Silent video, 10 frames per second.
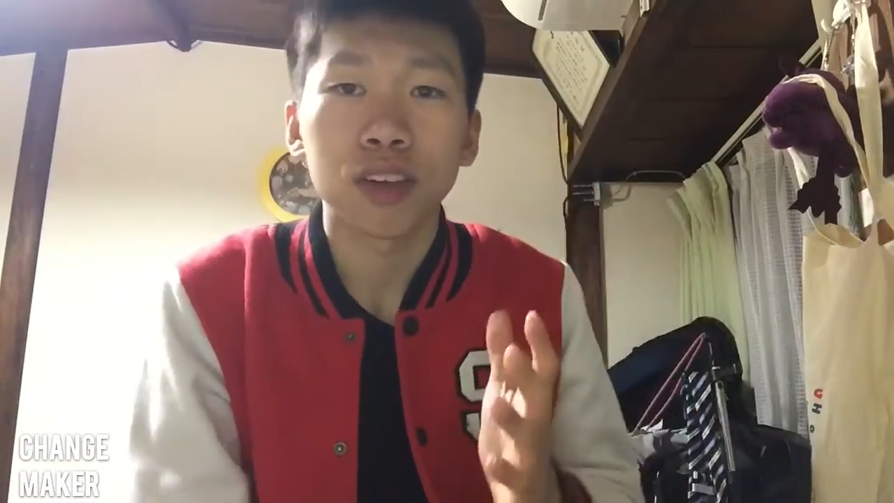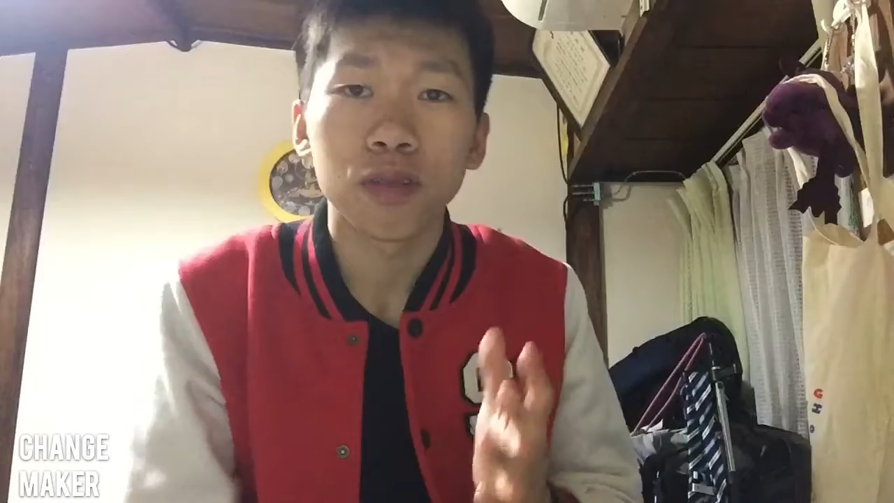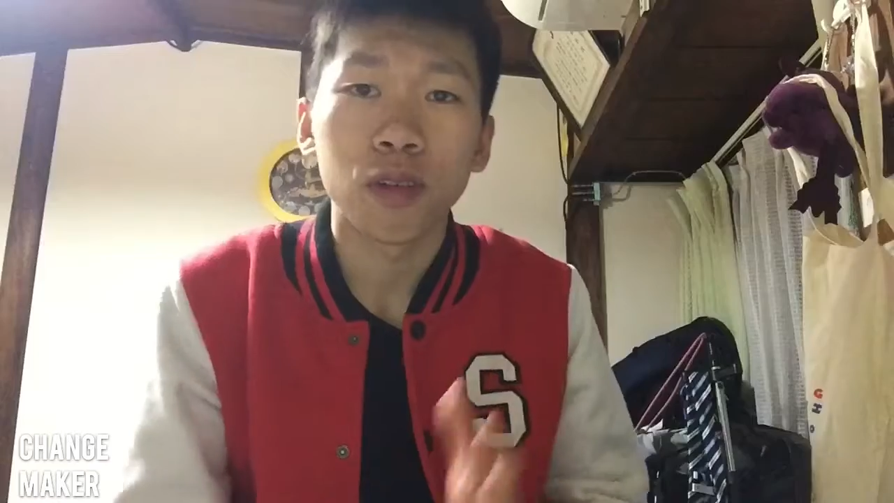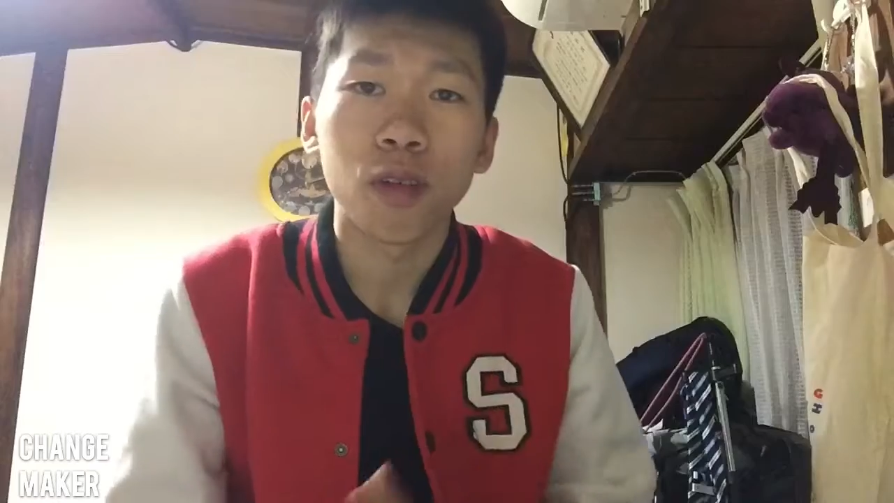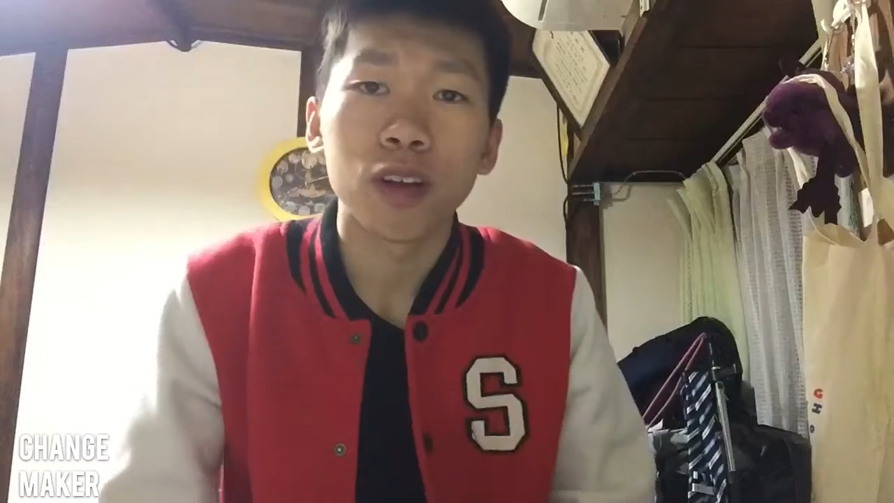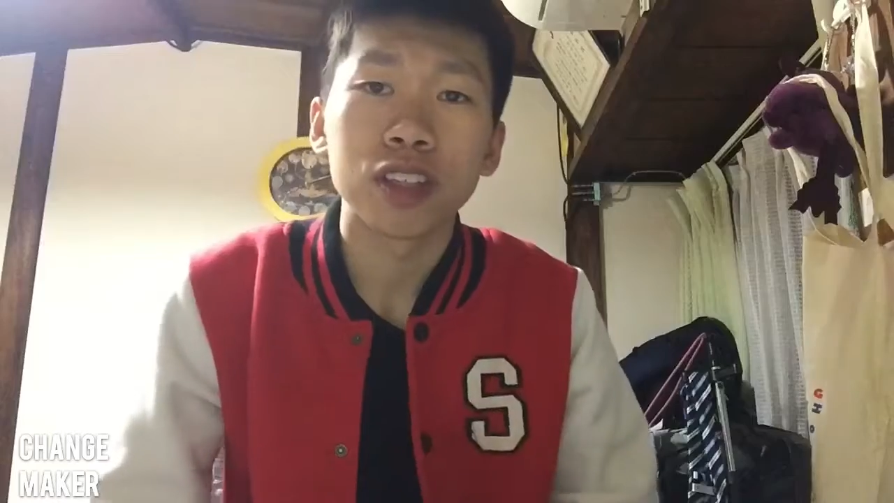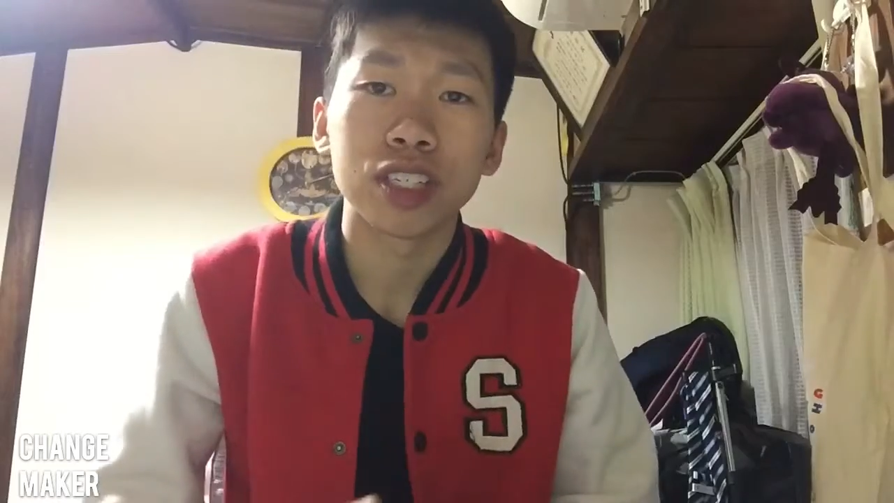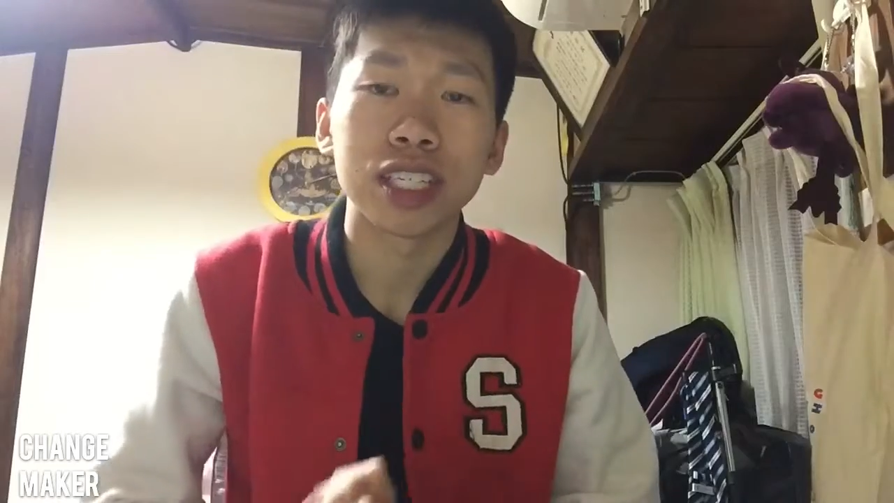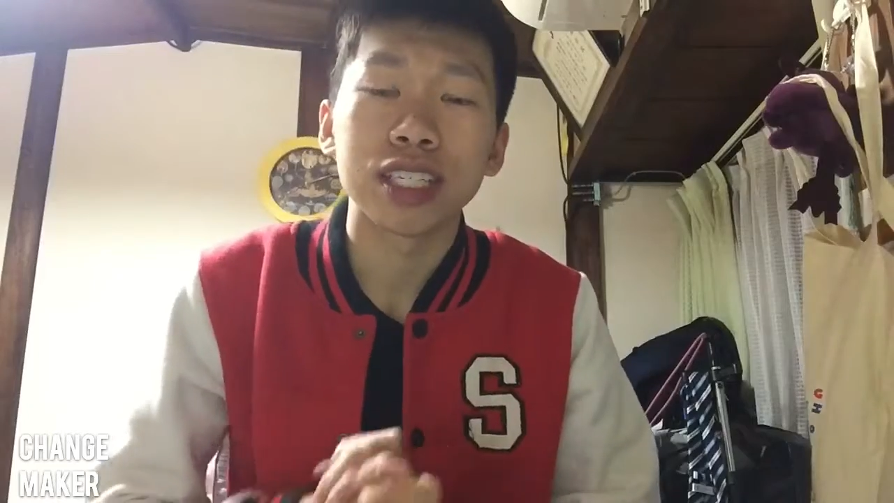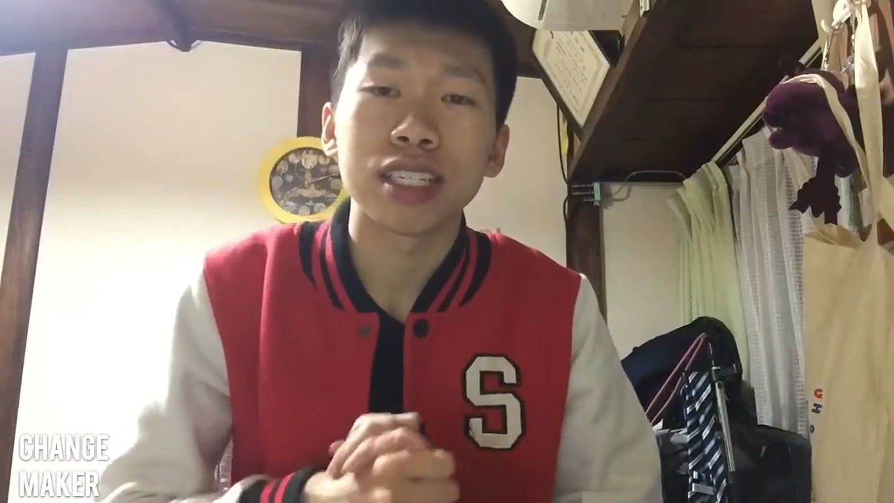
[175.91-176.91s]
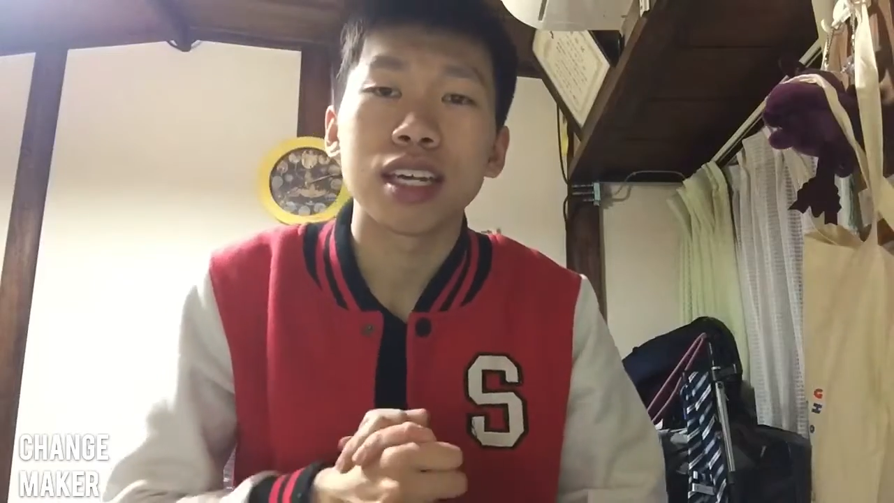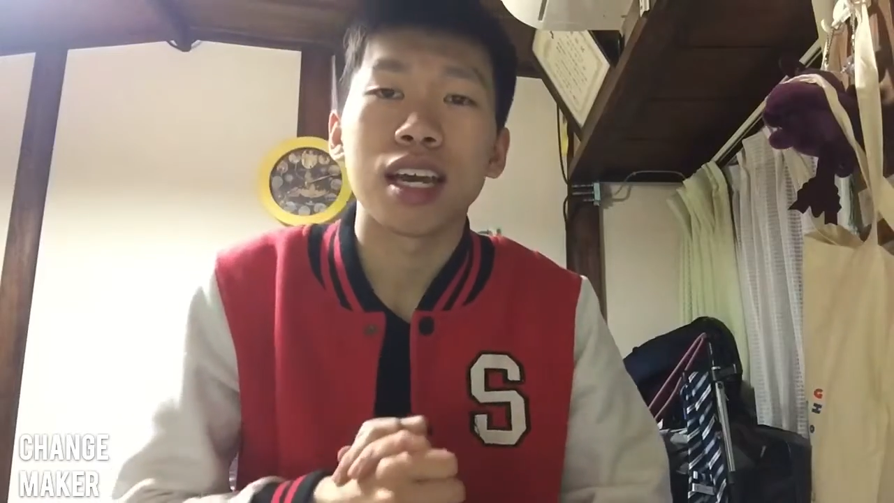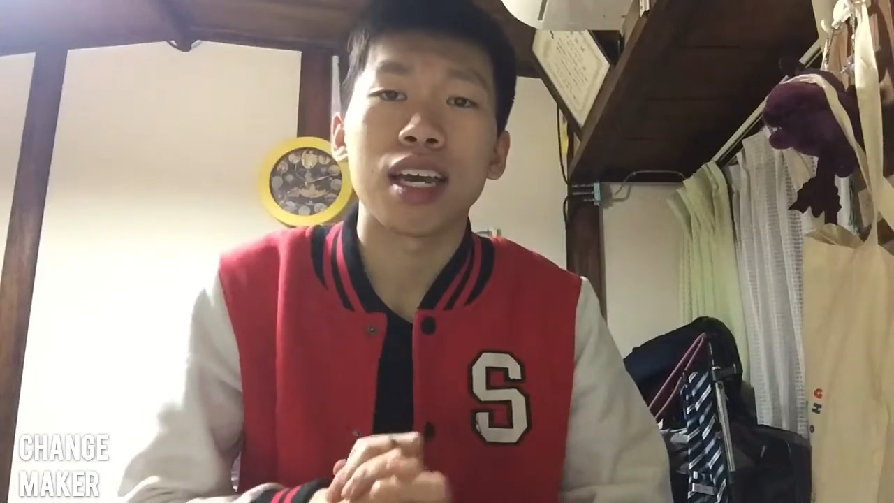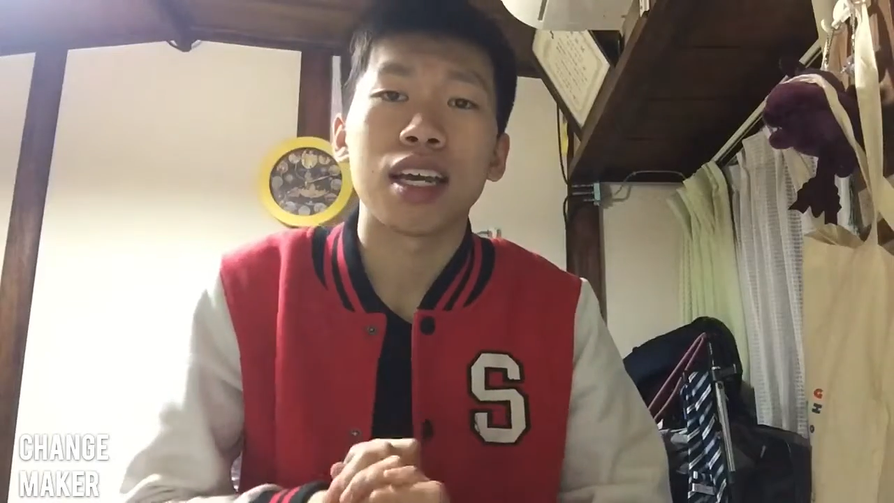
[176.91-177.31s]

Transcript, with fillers: you for watching